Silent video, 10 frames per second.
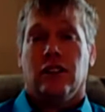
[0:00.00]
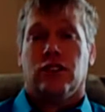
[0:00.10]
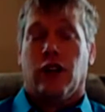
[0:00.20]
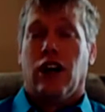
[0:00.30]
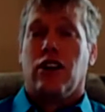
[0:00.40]

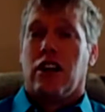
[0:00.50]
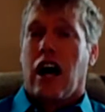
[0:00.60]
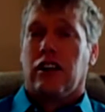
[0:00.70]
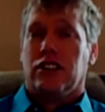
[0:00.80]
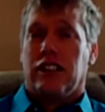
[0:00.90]
So hearing the
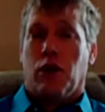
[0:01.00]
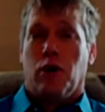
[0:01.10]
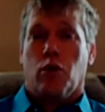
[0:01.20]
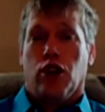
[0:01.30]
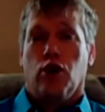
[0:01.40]
doctors tell me,
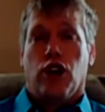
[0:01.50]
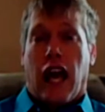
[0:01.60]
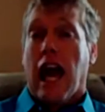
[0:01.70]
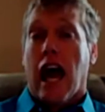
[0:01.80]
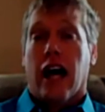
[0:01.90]
well, you
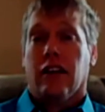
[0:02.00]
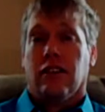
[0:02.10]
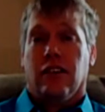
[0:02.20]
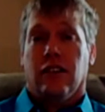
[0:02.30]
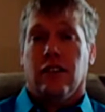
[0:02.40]
can't,
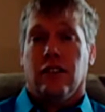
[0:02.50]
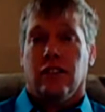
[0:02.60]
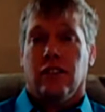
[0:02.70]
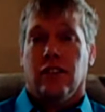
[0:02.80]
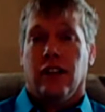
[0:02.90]

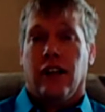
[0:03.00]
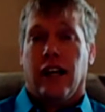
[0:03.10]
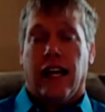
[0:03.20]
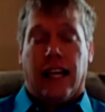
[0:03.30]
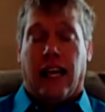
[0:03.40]

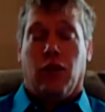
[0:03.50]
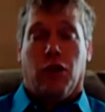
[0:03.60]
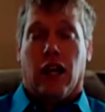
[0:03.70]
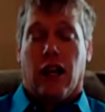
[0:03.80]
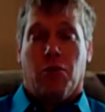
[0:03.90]
it hit
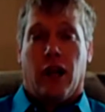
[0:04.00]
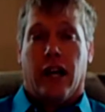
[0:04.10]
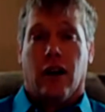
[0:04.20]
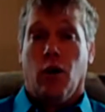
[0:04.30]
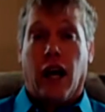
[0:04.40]
me, and I'm
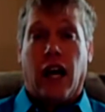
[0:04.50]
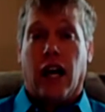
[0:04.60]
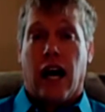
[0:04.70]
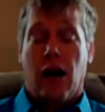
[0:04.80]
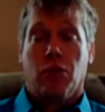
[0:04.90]
like, okay,
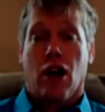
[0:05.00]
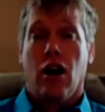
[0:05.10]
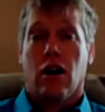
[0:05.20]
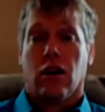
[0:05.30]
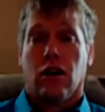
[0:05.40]
I'm
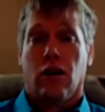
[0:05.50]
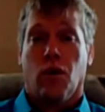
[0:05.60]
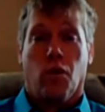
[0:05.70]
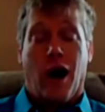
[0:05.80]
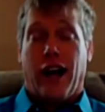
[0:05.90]
young.
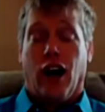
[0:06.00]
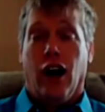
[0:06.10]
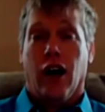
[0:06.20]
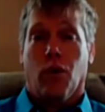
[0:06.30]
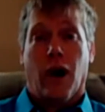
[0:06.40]
Why
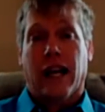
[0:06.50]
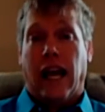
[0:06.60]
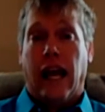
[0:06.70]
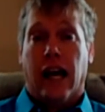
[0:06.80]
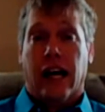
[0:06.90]
not? Why
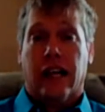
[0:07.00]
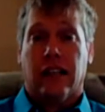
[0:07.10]
can't I?